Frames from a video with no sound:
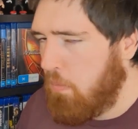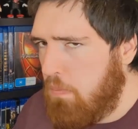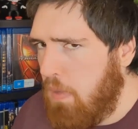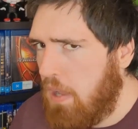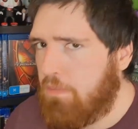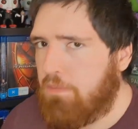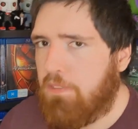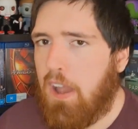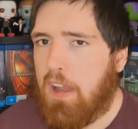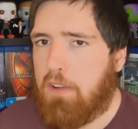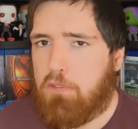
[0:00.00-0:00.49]

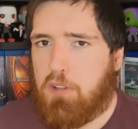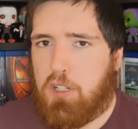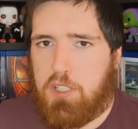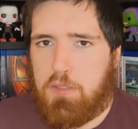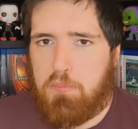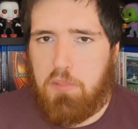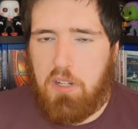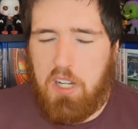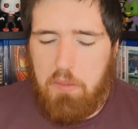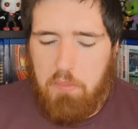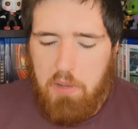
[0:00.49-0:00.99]
my
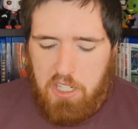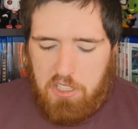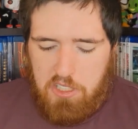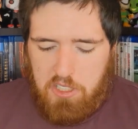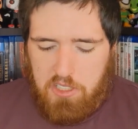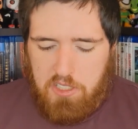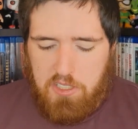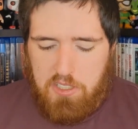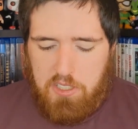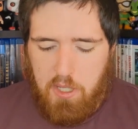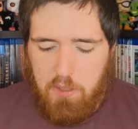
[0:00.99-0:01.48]
favorites pretty
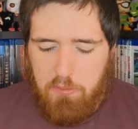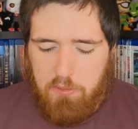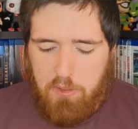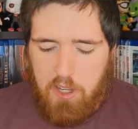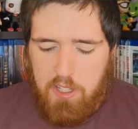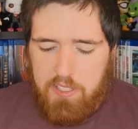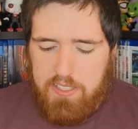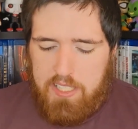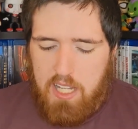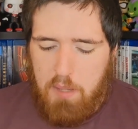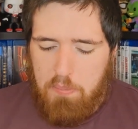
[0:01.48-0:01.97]
much. So
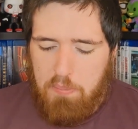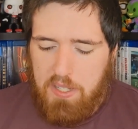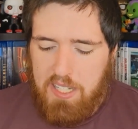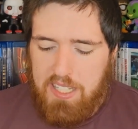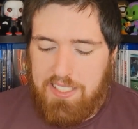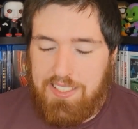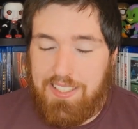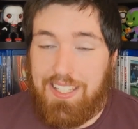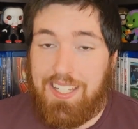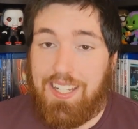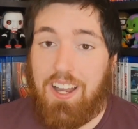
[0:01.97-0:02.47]
first up
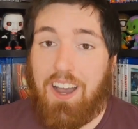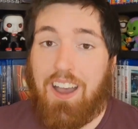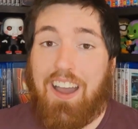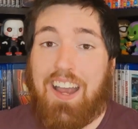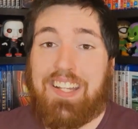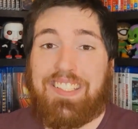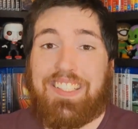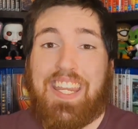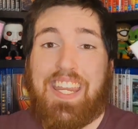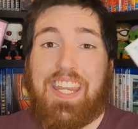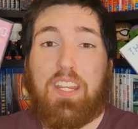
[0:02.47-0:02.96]
is the
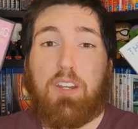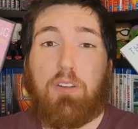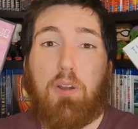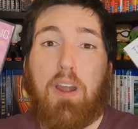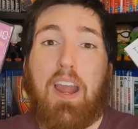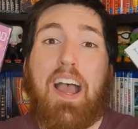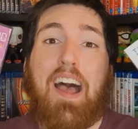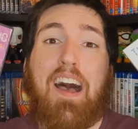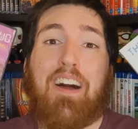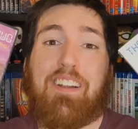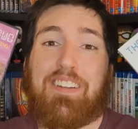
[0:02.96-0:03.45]
IT
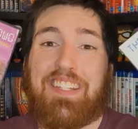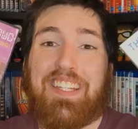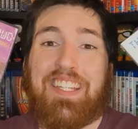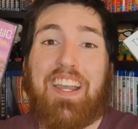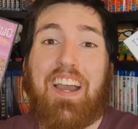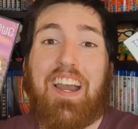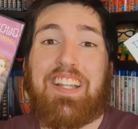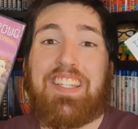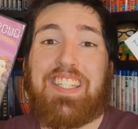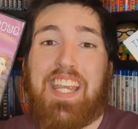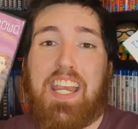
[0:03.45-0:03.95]
Crowd. The
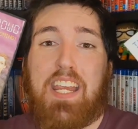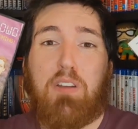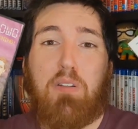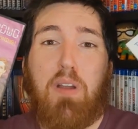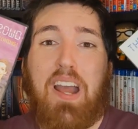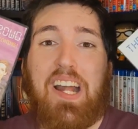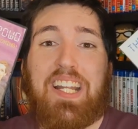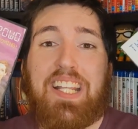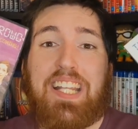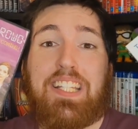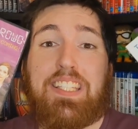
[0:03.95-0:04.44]
IT
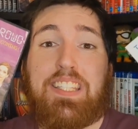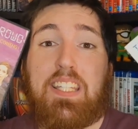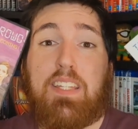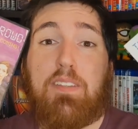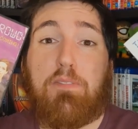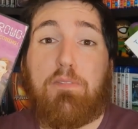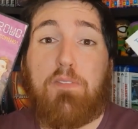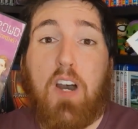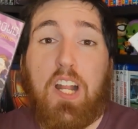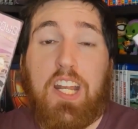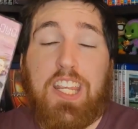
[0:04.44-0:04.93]
Crowd is
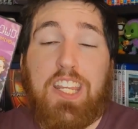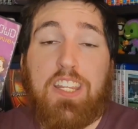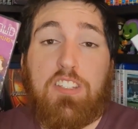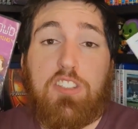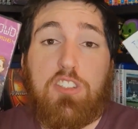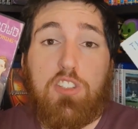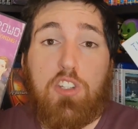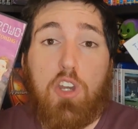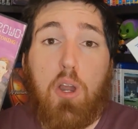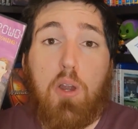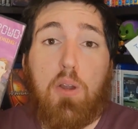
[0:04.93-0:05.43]
the
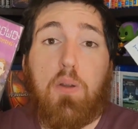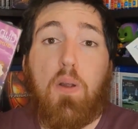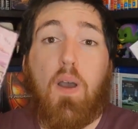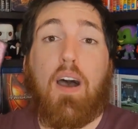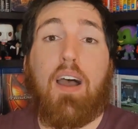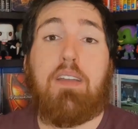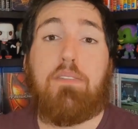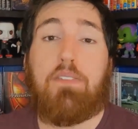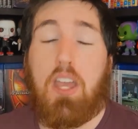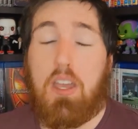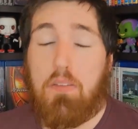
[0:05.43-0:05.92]
funniest show
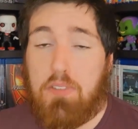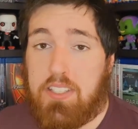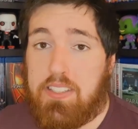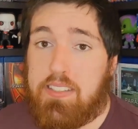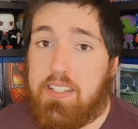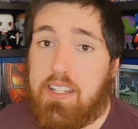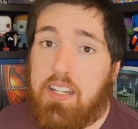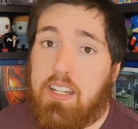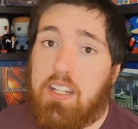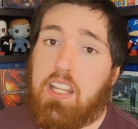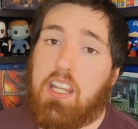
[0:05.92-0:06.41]
I've ever
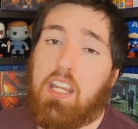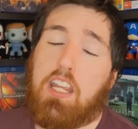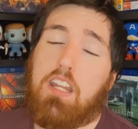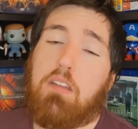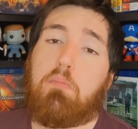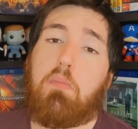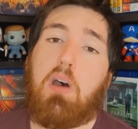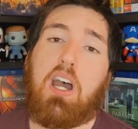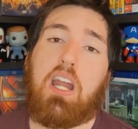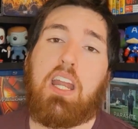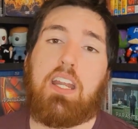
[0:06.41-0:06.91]
seen
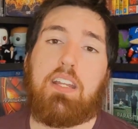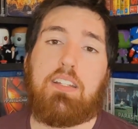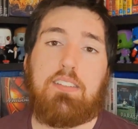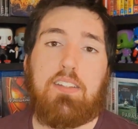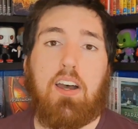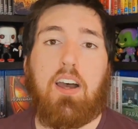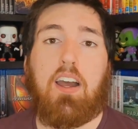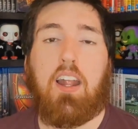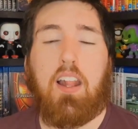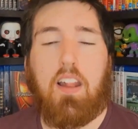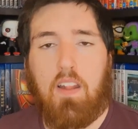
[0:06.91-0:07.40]
in my
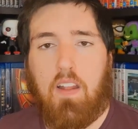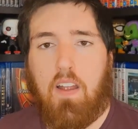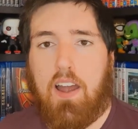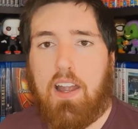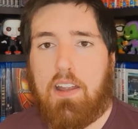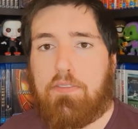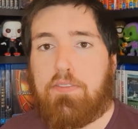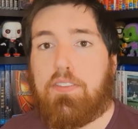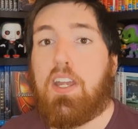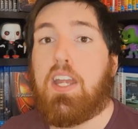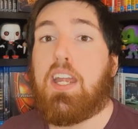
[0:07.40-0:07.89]
entire
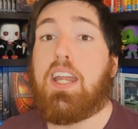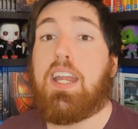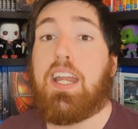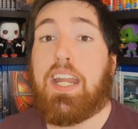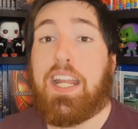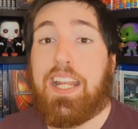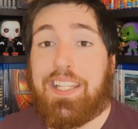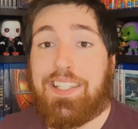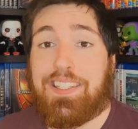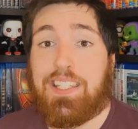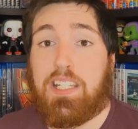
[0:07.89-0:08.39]
life.
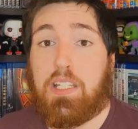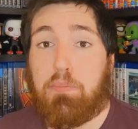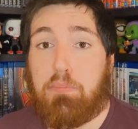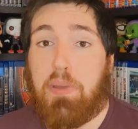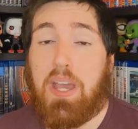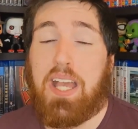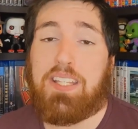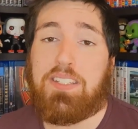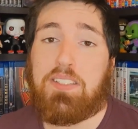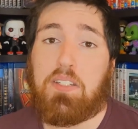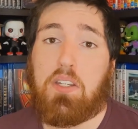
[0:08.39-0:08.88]
It is the
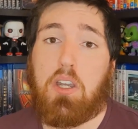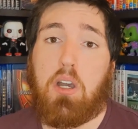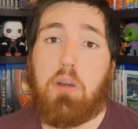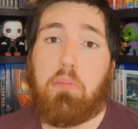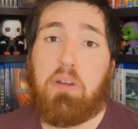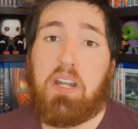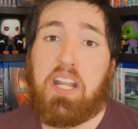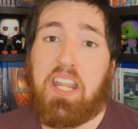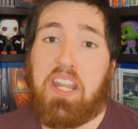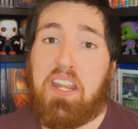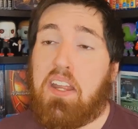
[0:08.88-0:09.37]
best
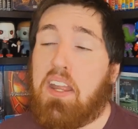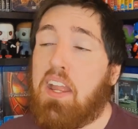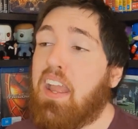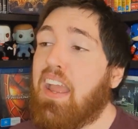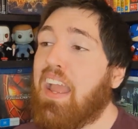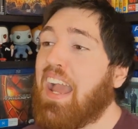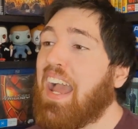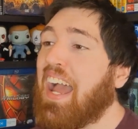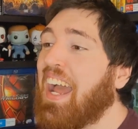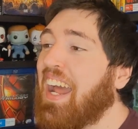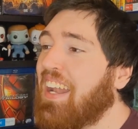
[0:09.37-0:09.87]
comedy,
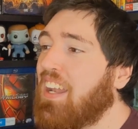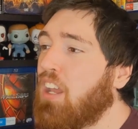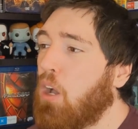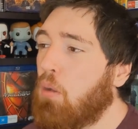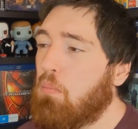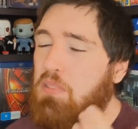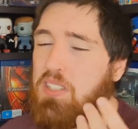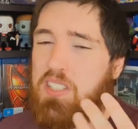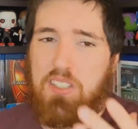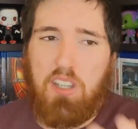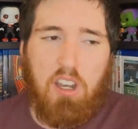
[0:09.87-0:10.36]
and
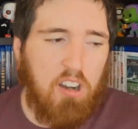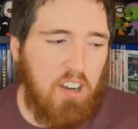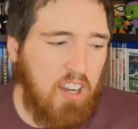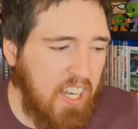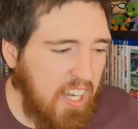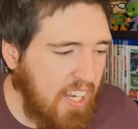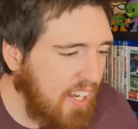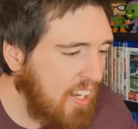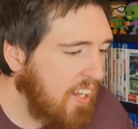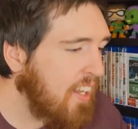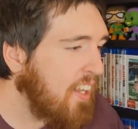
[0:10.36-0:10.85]
I'm
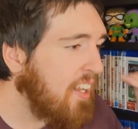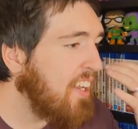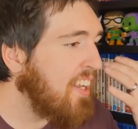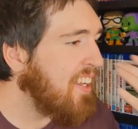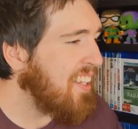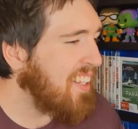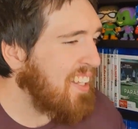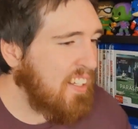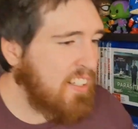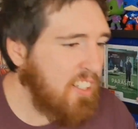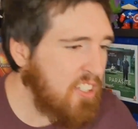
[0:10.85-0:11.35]
sorry
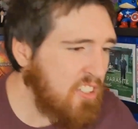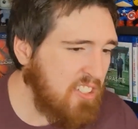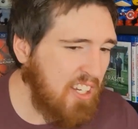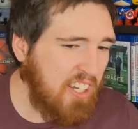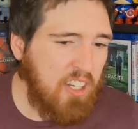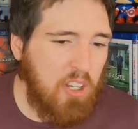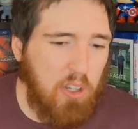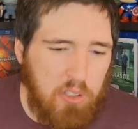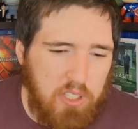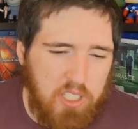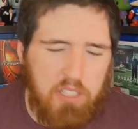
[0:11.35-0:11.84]
because
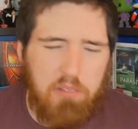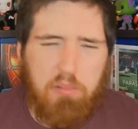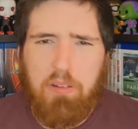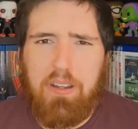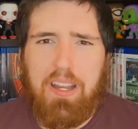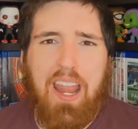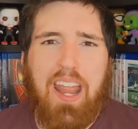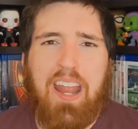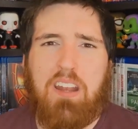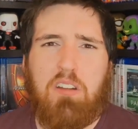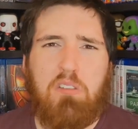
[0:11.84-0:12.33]
I know the
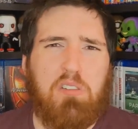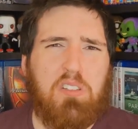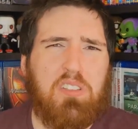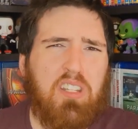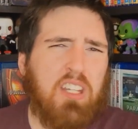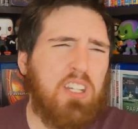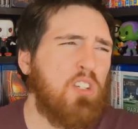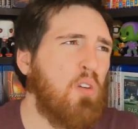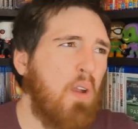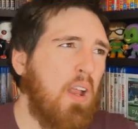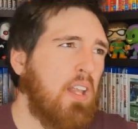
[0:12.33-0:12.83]
creator is
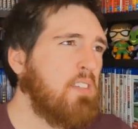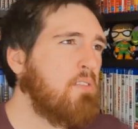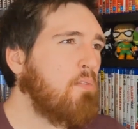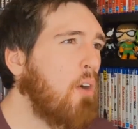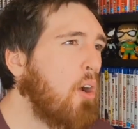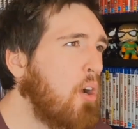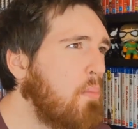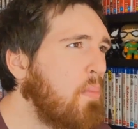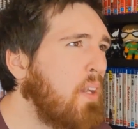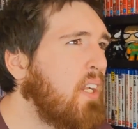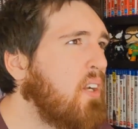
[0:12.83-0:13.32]
like
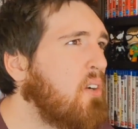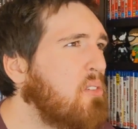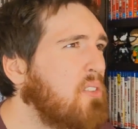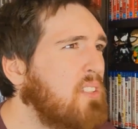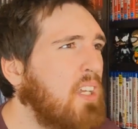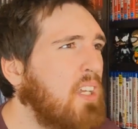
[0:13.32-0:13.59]
transphobic or